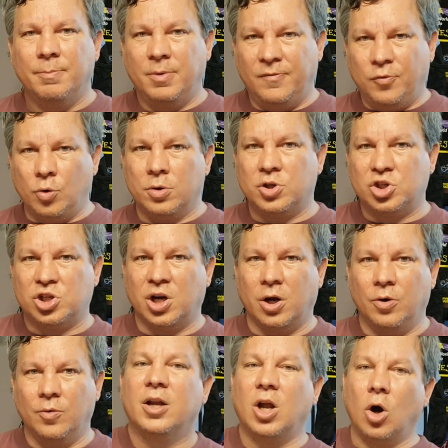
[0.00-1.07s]
before the
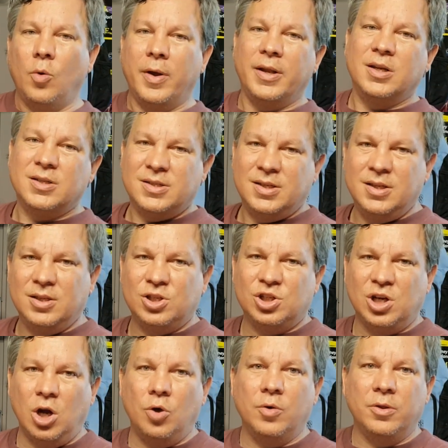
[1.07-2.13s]
show, go in to see the
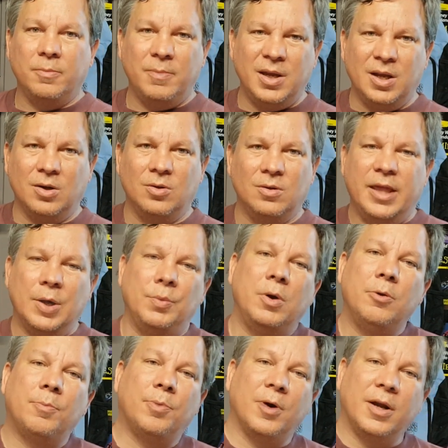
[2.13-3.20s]
show and the meal, then we
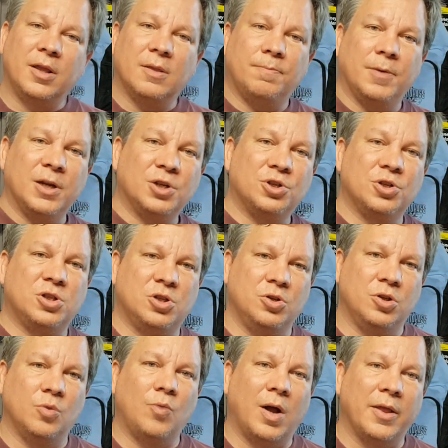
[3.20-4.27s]
would bring the pictures to
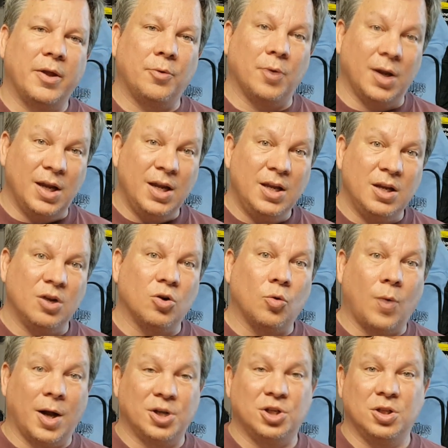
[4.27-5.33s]
them while they were eating or
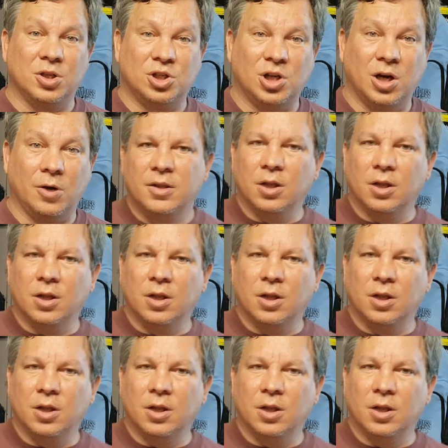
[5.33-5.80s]
watching the show.